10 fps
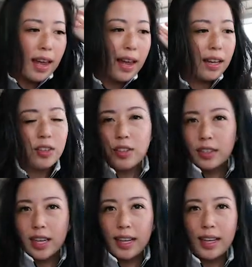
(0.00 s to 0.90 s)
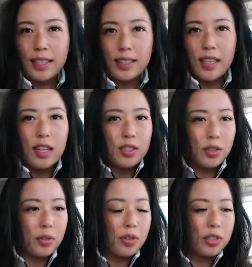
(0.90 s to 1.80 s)
angled, I guess.
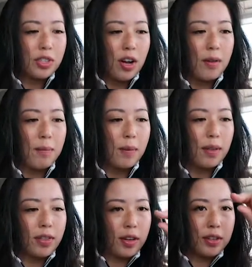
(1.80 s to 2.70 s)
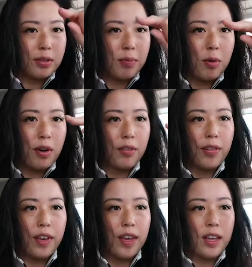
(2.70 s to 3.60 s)
So there's more of
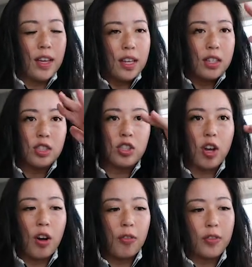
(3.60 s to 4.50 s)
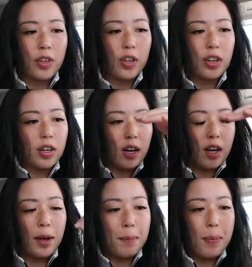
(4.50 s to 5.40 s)
a softer
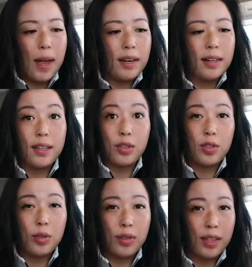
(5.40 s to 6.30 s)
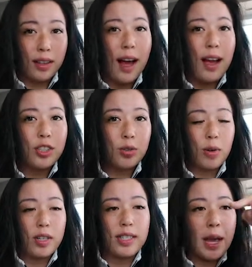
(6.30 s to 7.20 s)
bend to the lash,
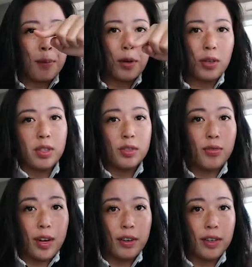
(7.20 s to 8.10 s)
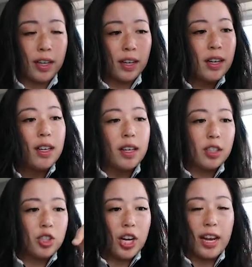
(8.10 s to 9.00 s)
whereas M curl is very
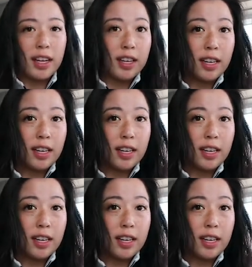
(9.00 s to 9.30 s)
jagged